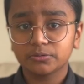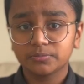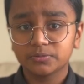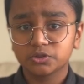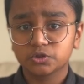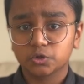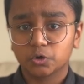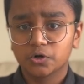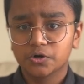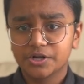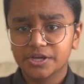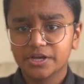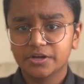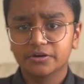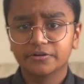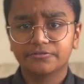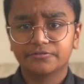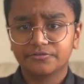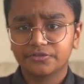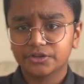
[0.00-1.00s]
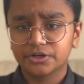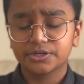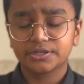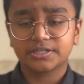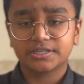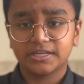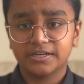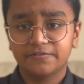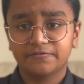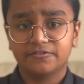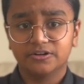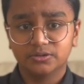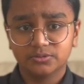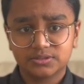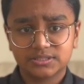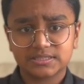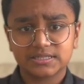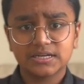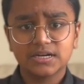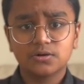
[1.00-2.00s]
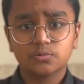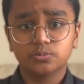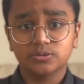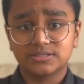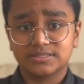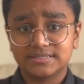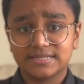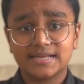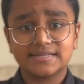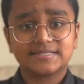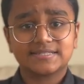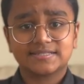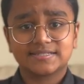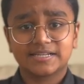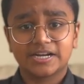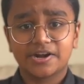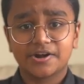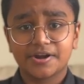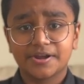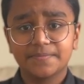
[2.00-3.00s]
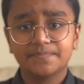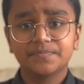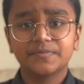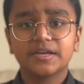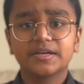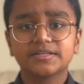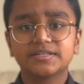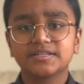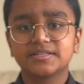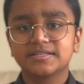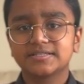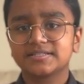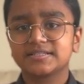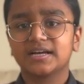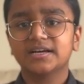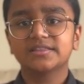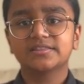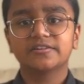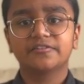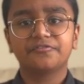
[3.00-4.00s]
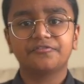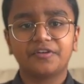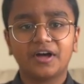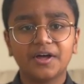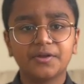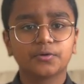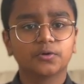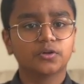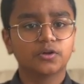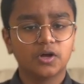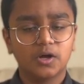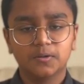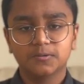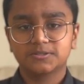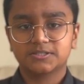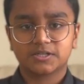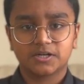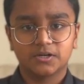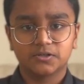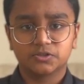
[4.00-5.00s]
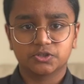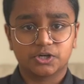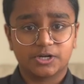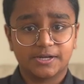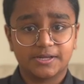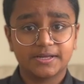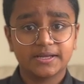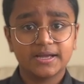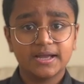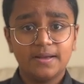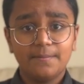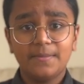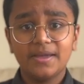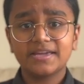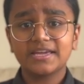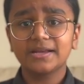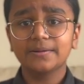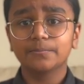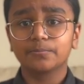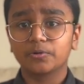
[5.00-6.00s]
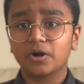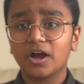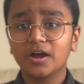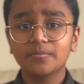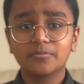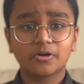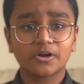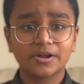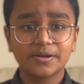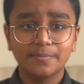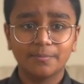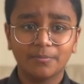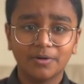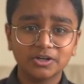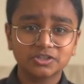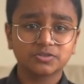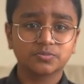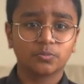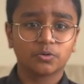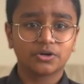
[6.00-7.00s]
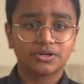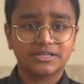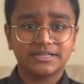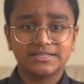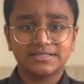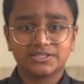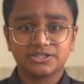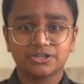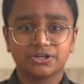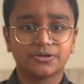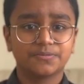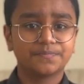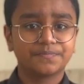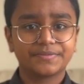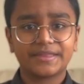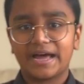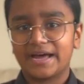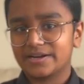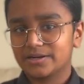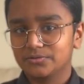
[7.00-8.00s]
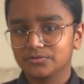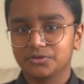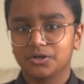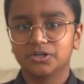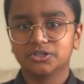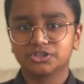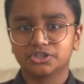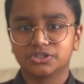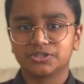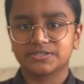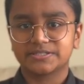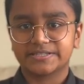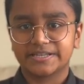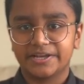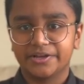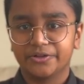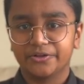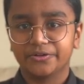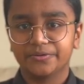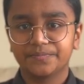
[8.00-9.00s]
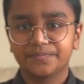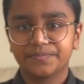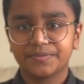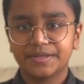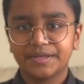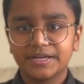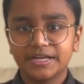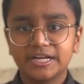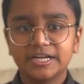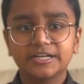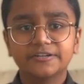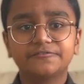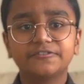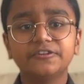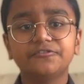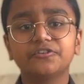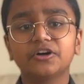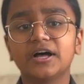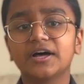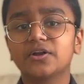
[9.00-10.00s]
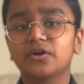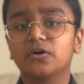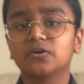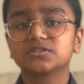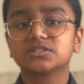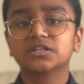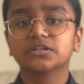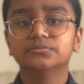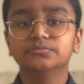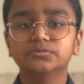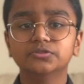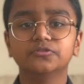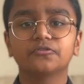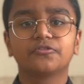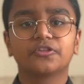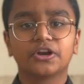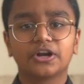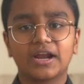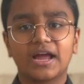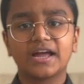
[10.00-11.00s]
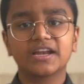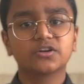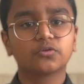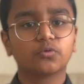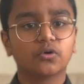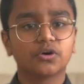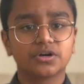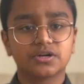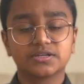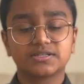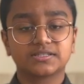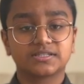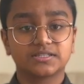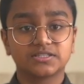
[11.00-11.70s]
majority of 13 votes was necessary to decide the final host country, making bribery much more easier at a larger scale. FIFA had also moved their headquarters to